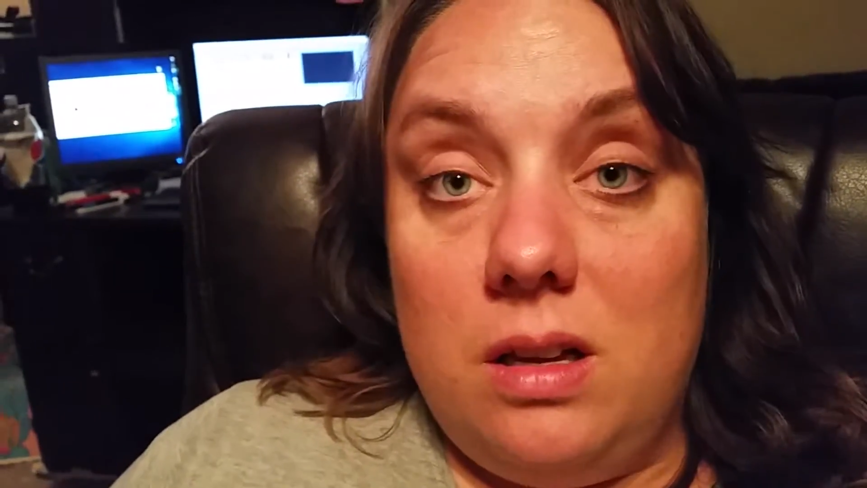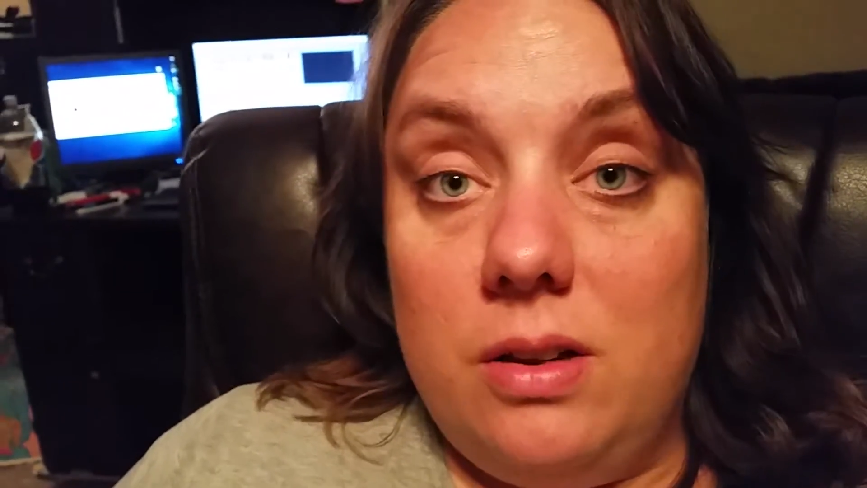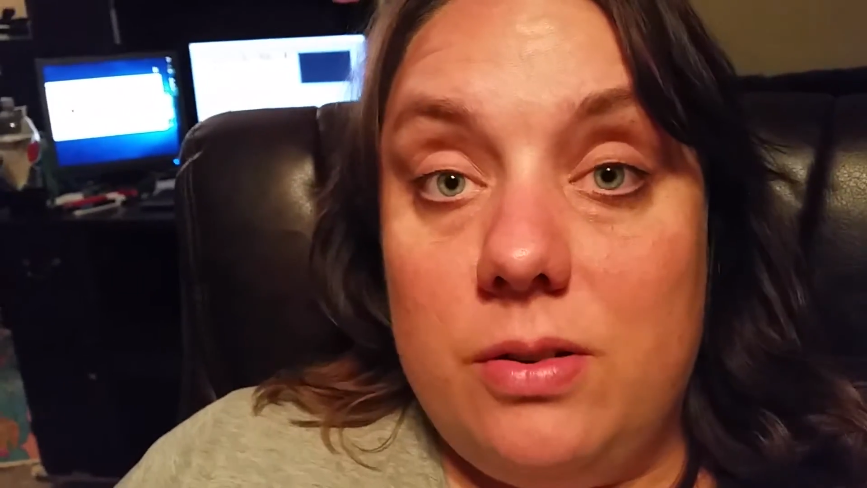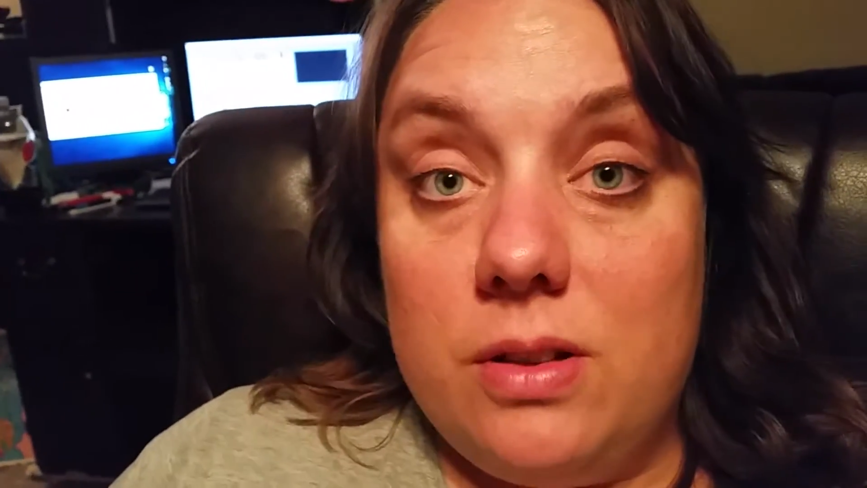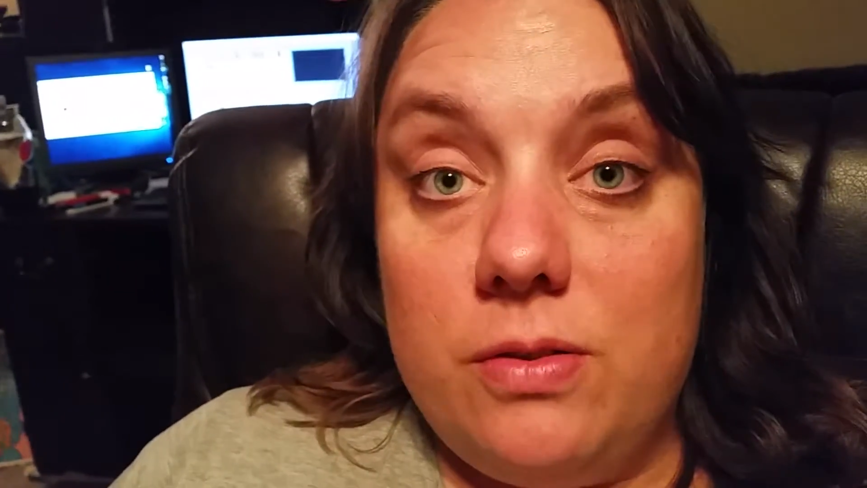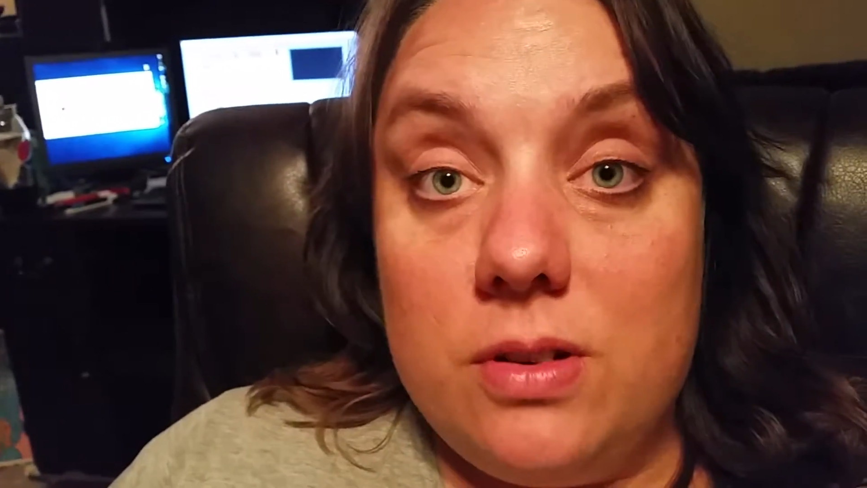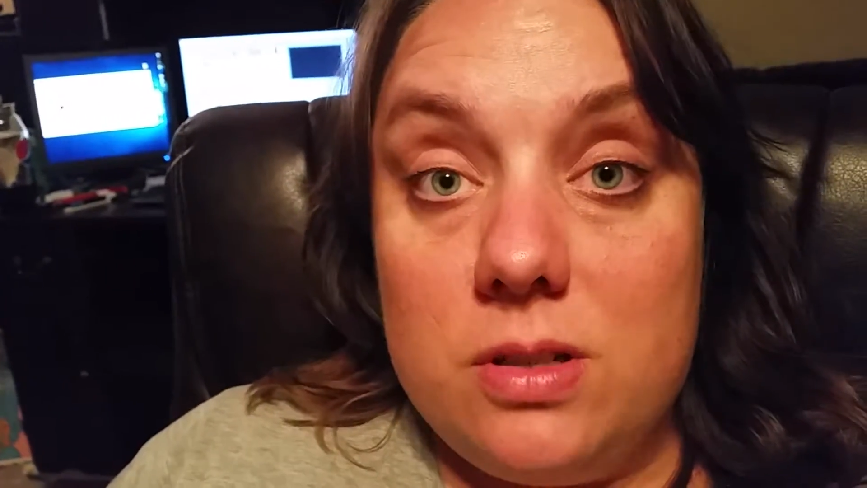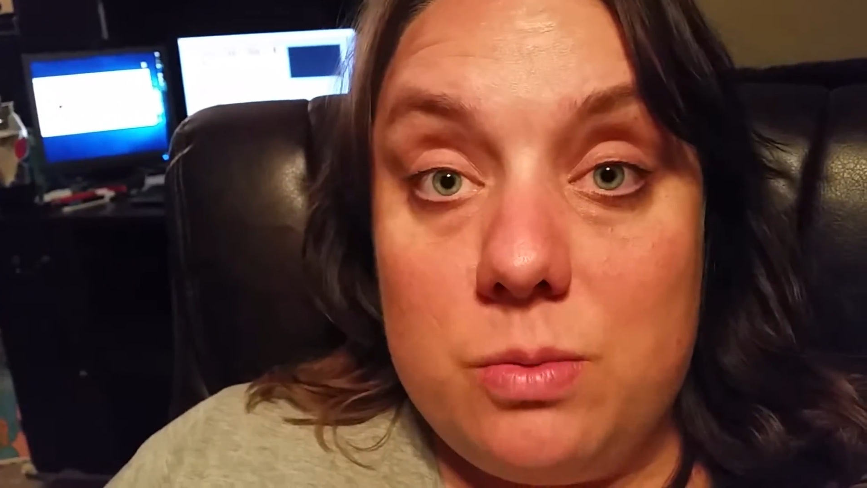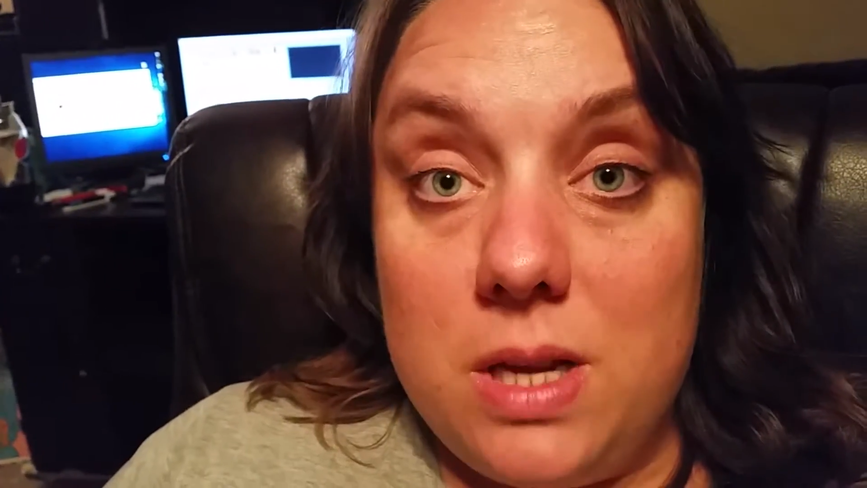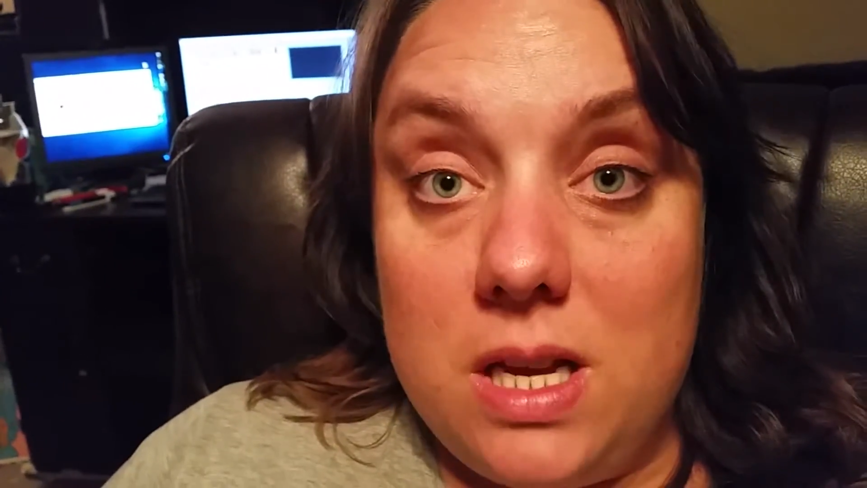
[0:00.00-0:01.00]
for the first
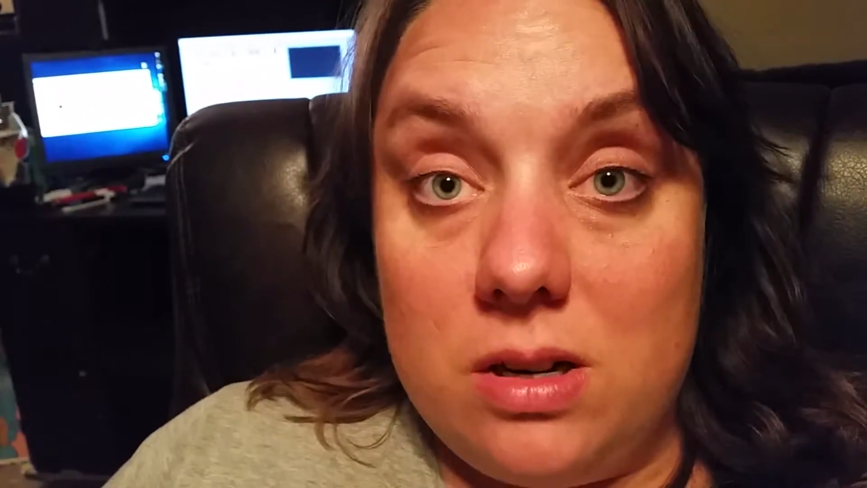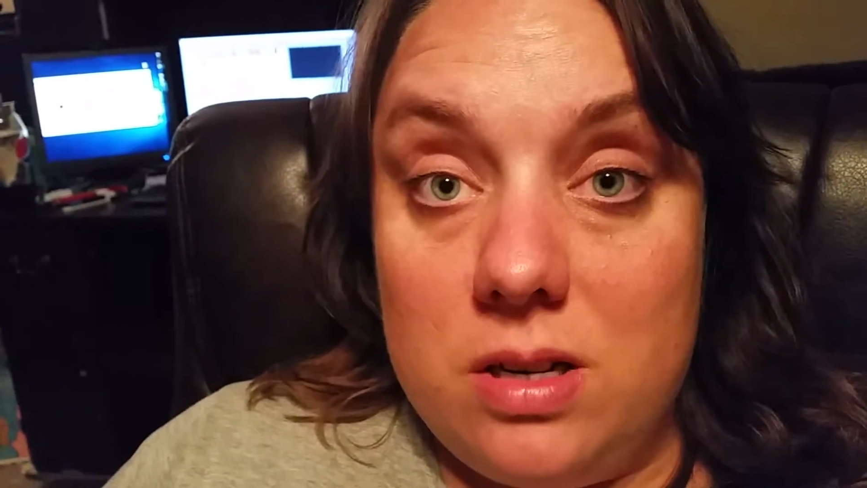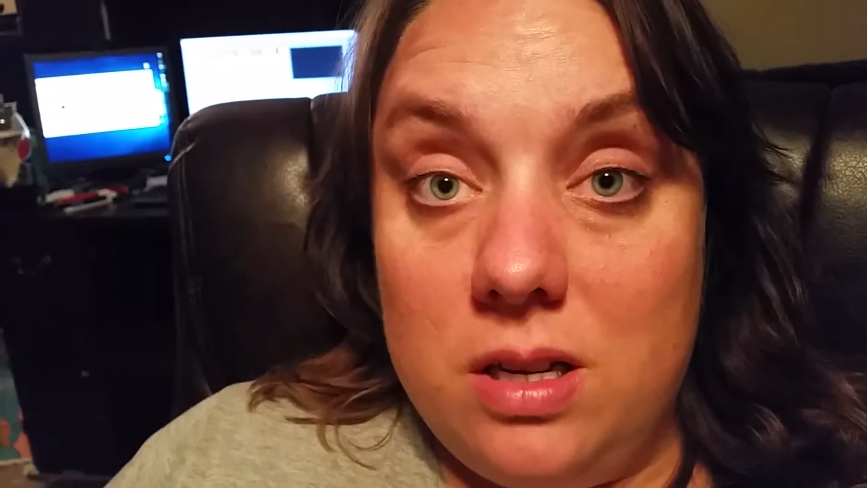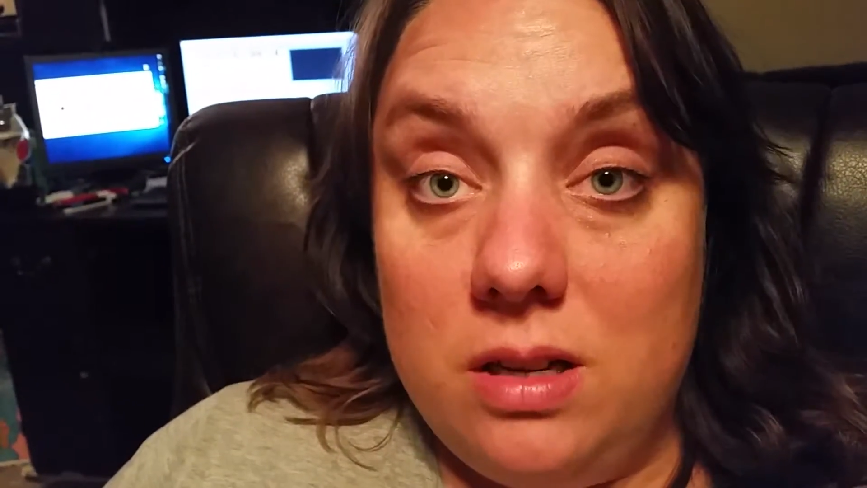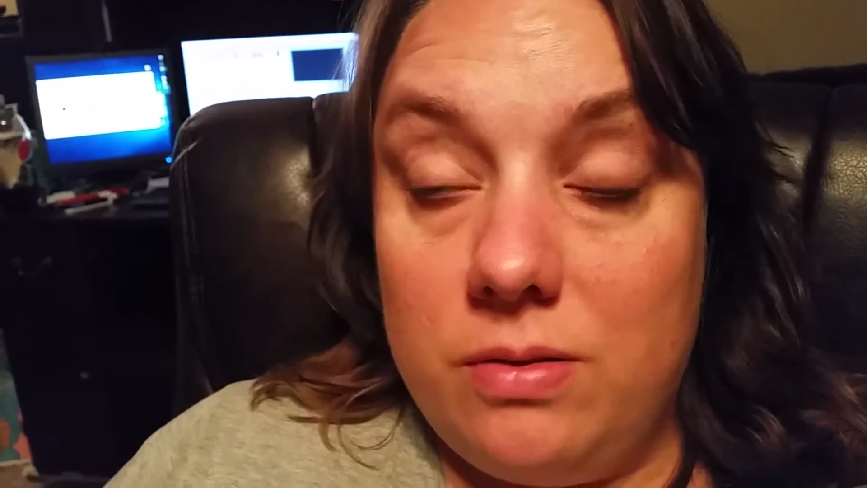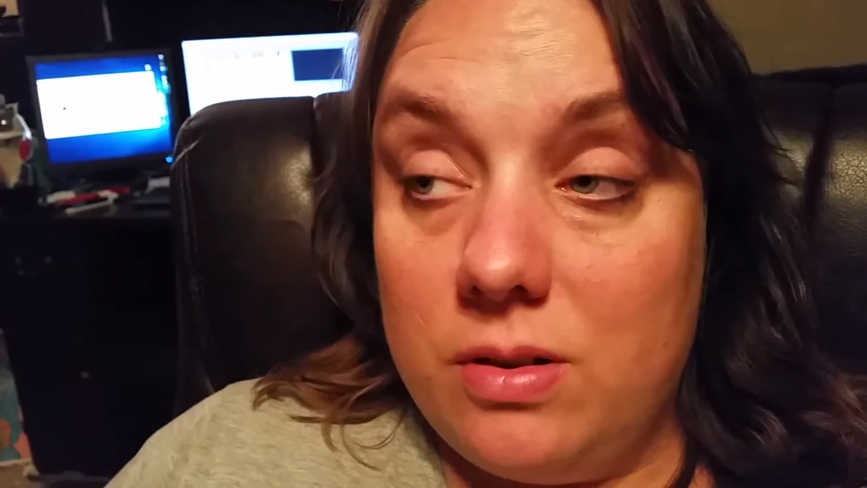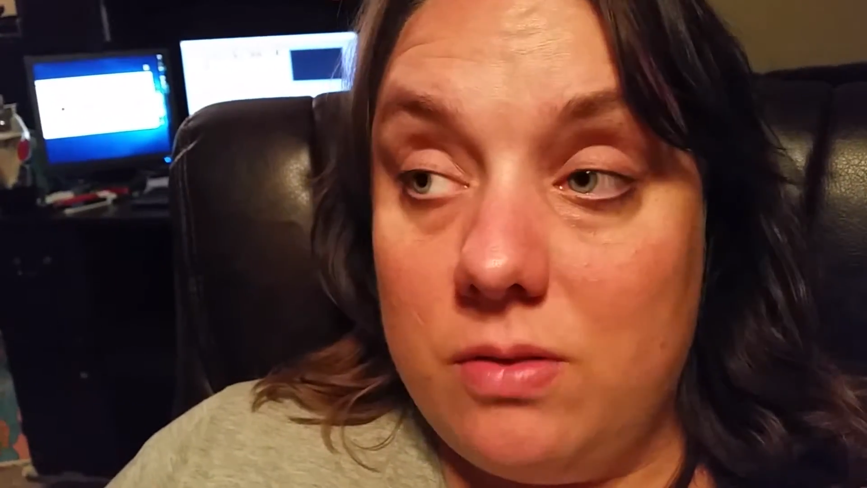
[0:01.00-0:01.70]
week, or for